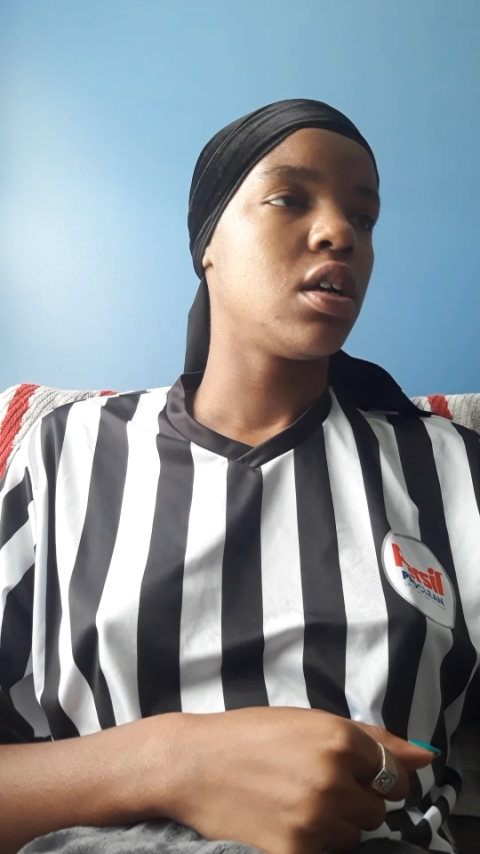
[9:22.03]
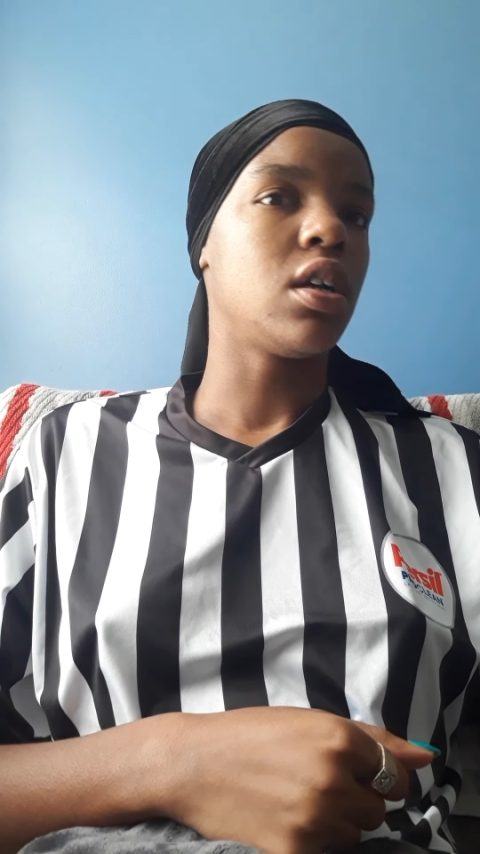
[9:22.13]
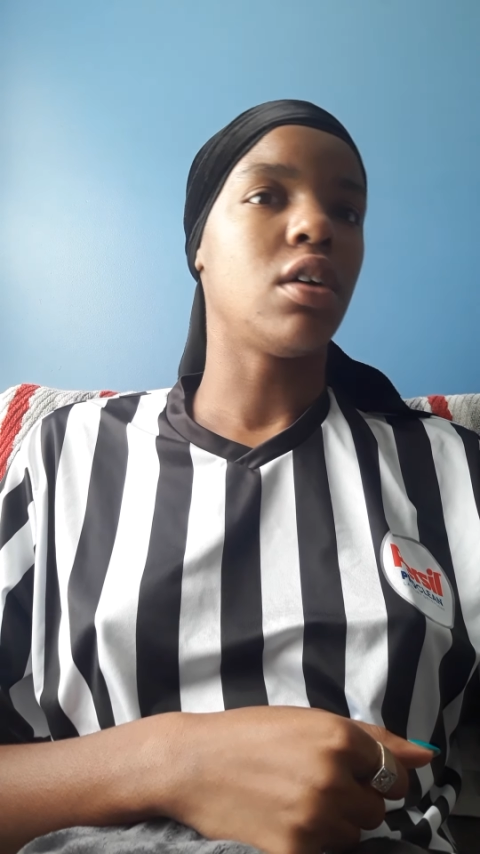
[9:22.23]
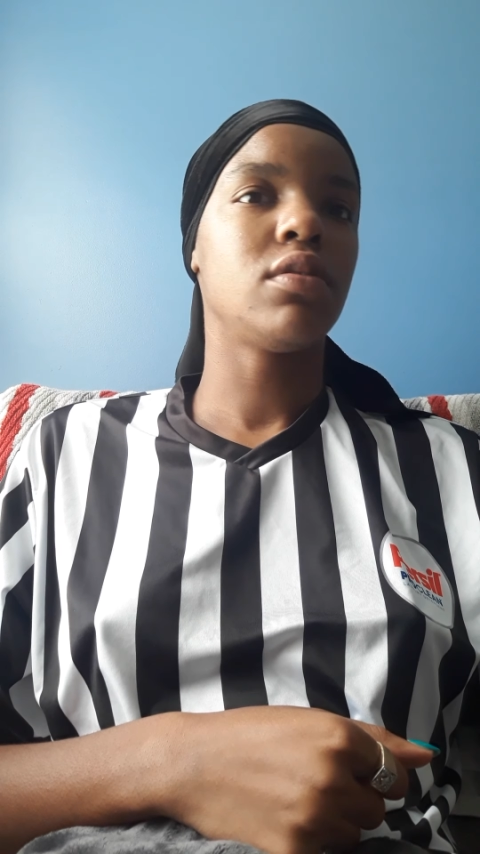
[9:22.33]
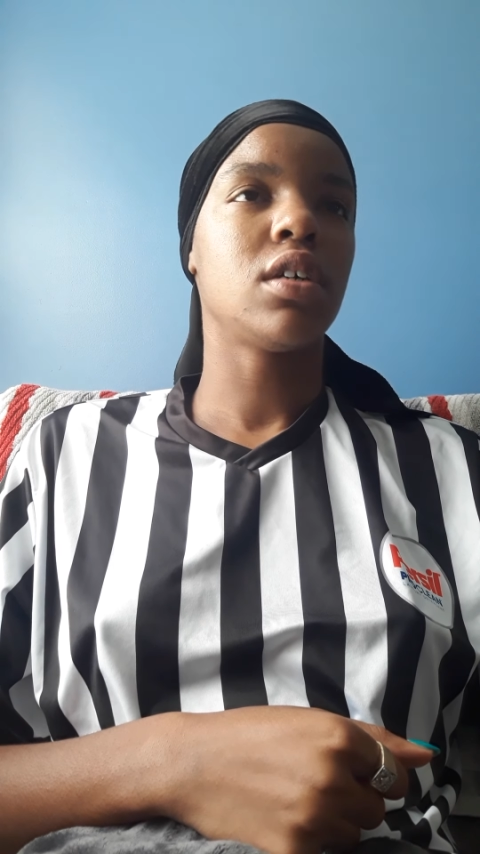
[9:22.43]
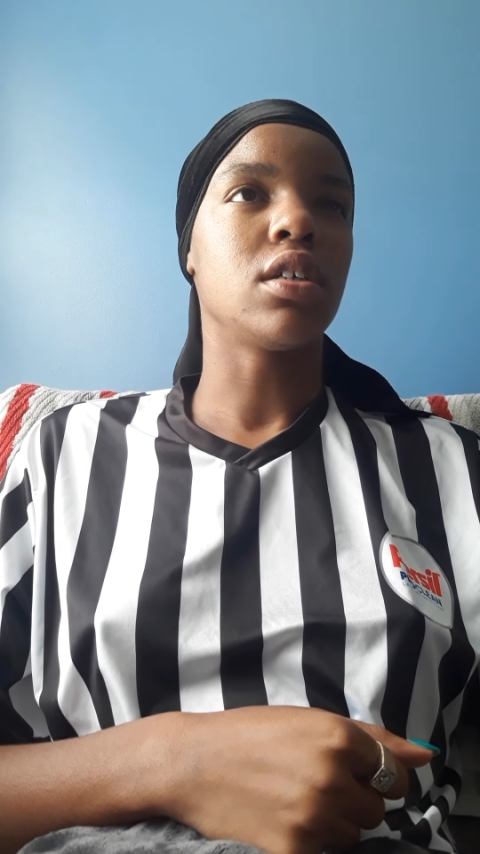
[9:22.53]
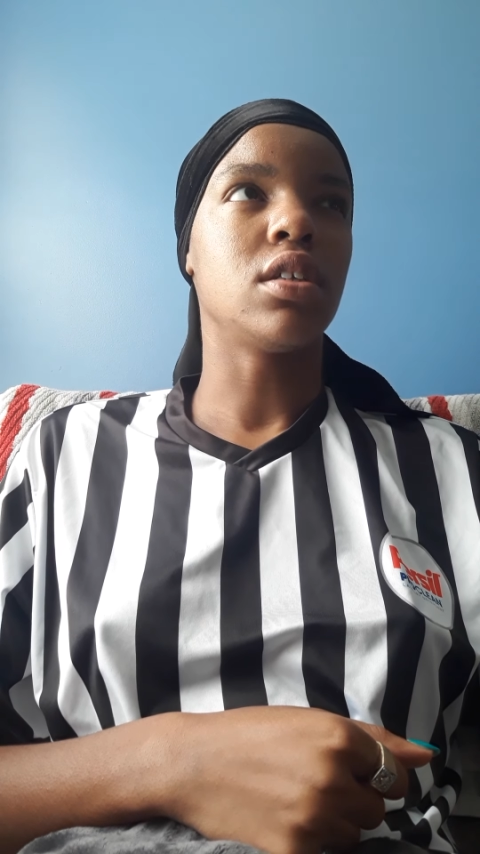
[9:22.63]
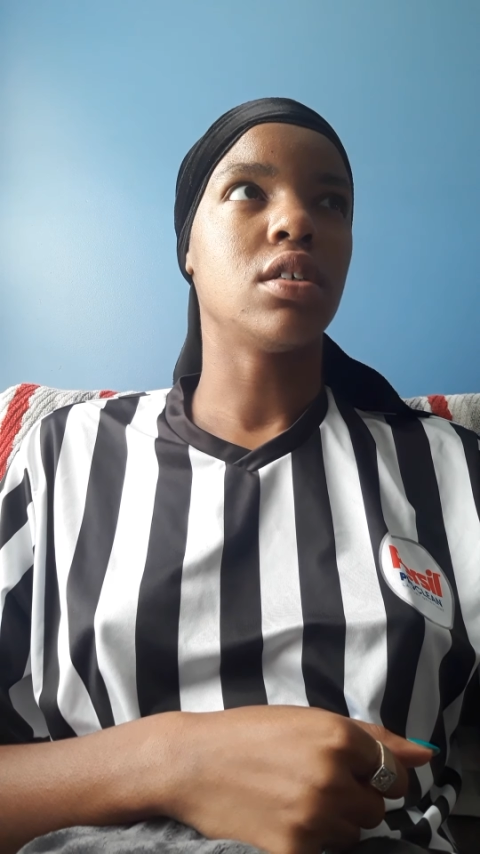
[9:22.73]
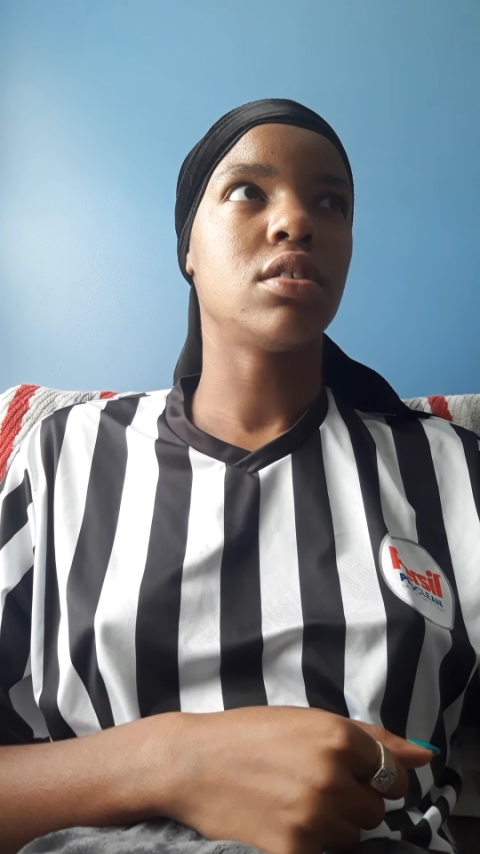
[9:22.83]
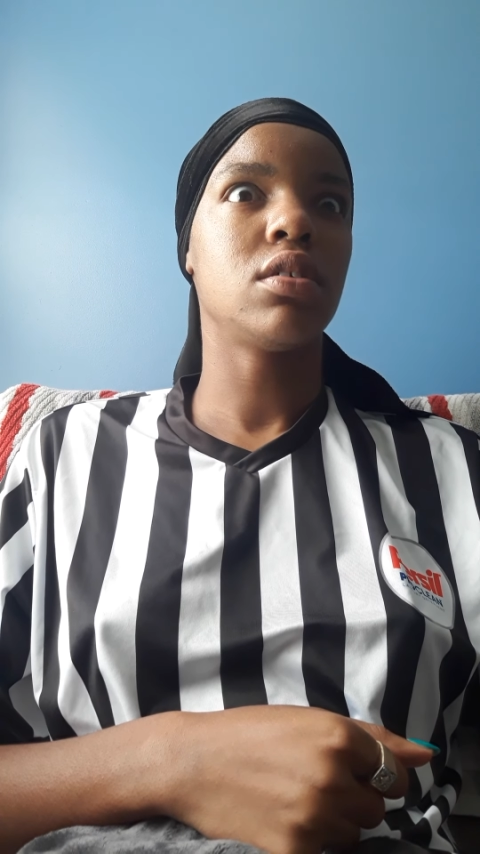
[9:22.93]
And I was like,
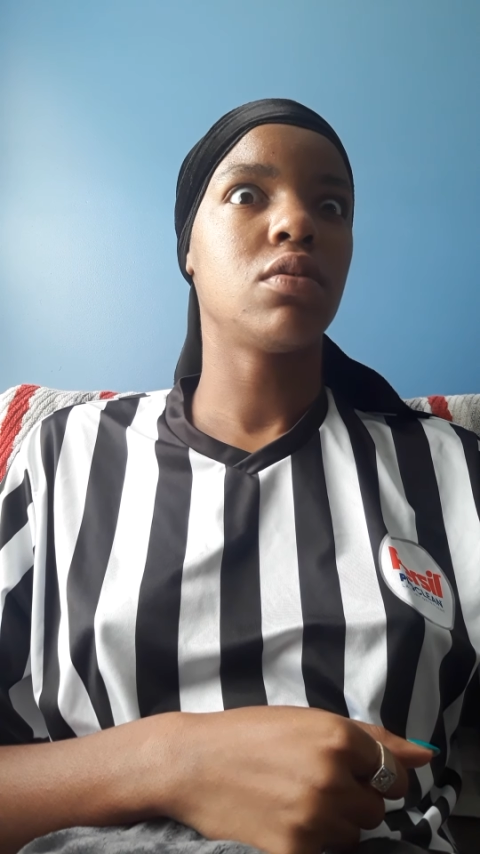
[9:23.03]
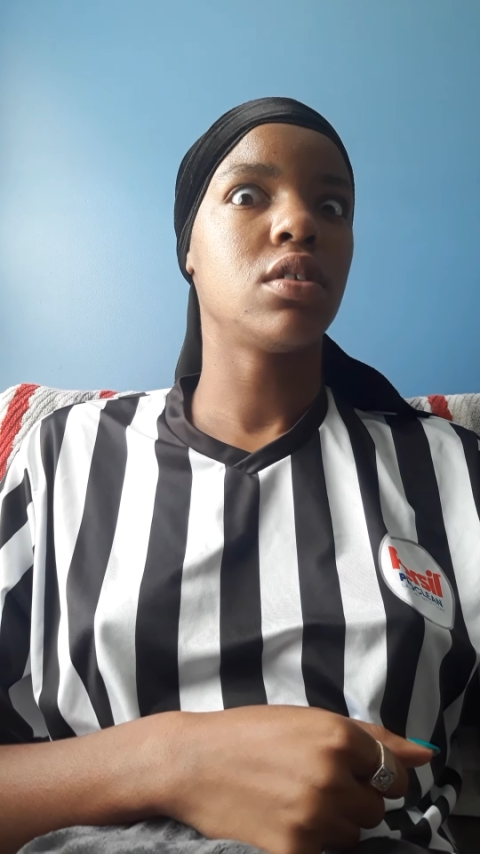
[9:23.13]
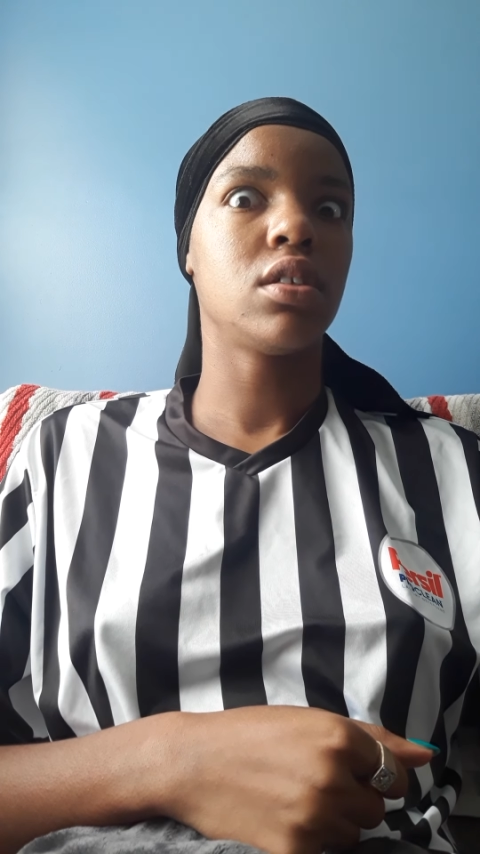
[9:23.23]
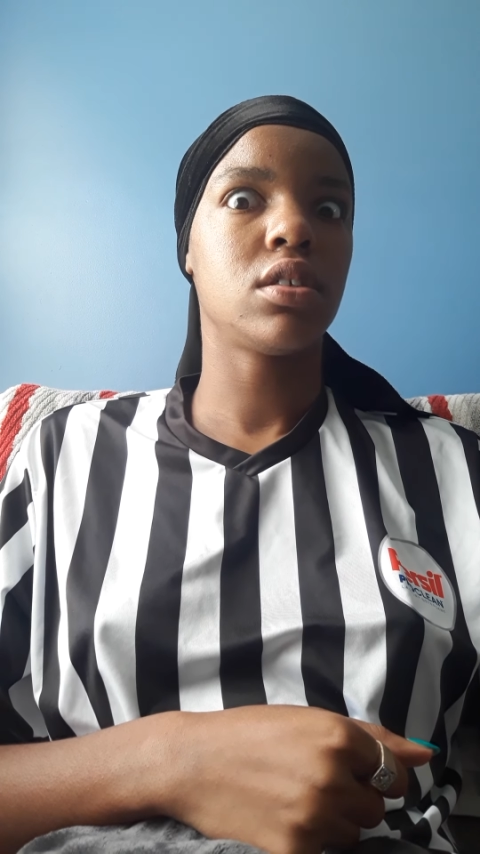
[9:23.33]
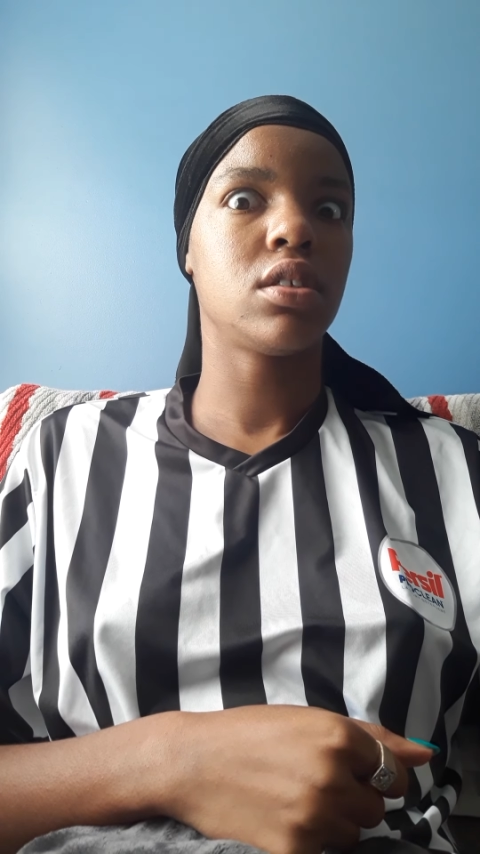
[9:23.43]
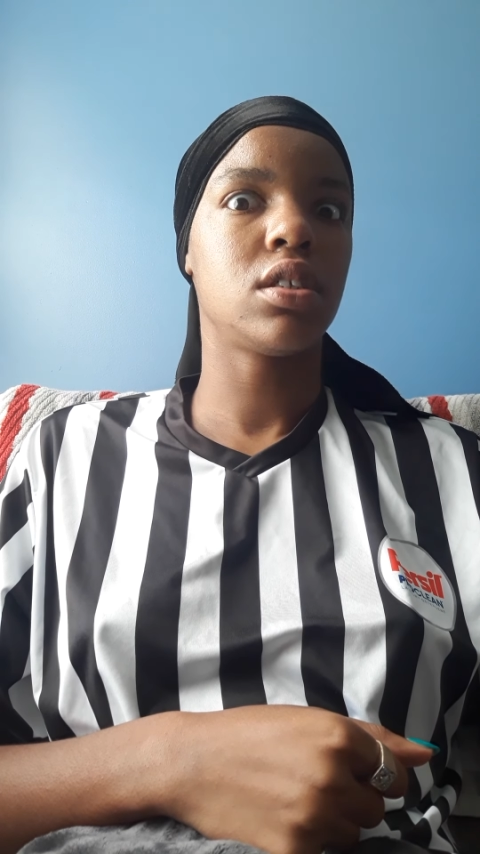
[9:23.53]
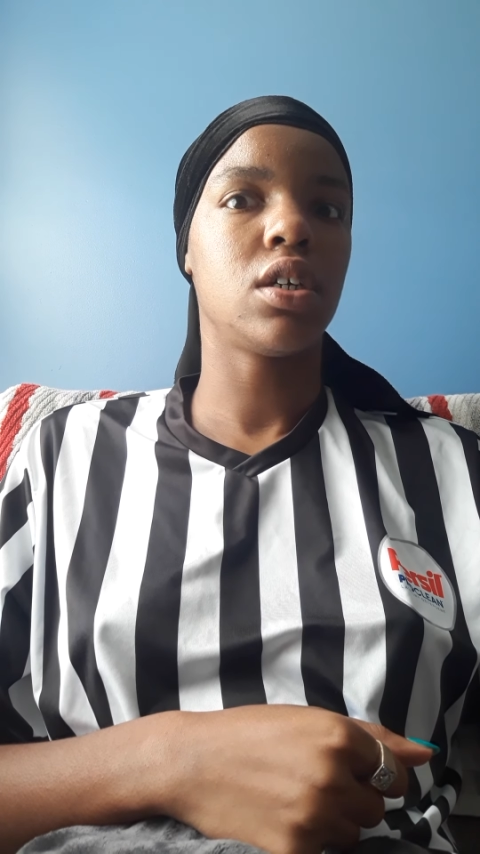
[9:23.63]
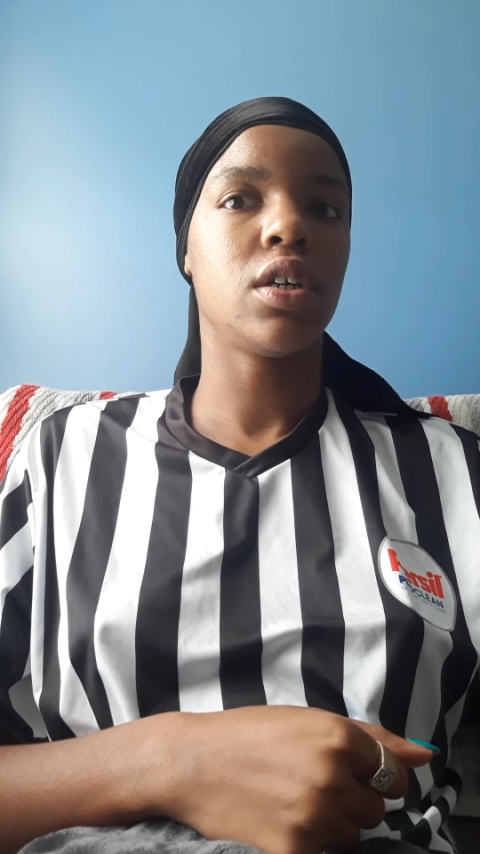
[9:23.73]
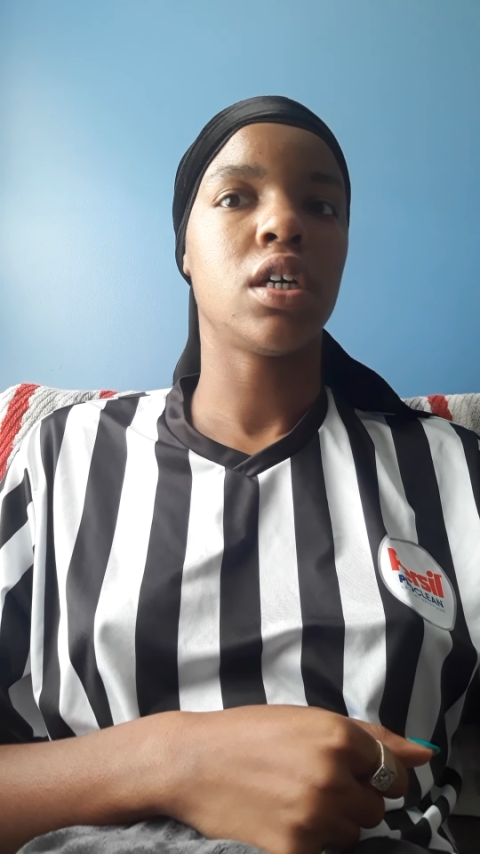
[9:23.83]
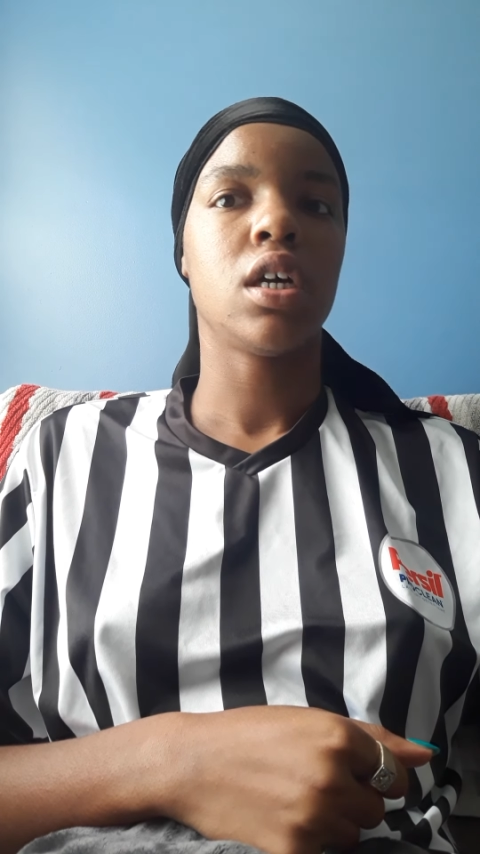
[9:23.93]
that's so
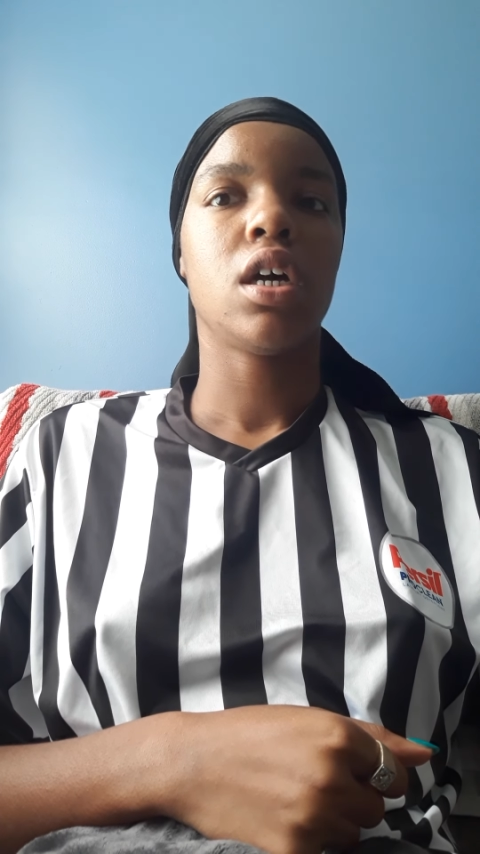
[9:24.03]
unnecessary.